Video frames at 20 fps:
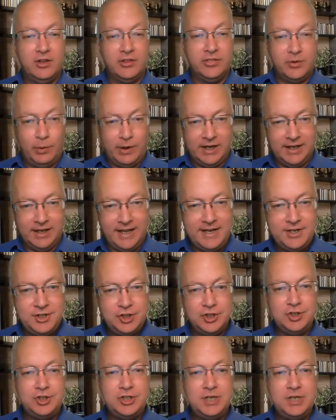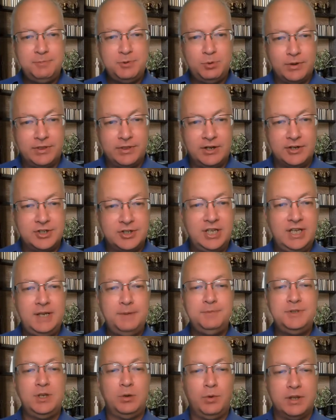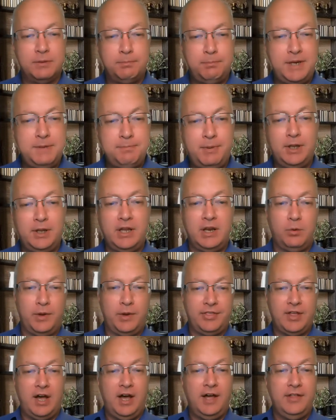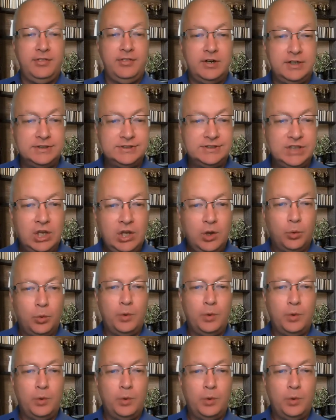the relationships with their teams and with people and with others